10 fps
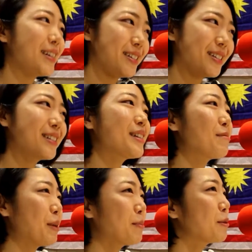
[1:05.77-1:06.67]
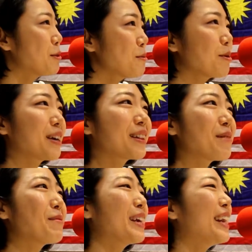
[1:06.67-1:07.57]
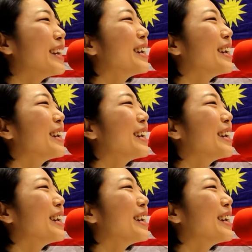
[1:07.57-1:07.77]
Yes. Okay. People do bring them in.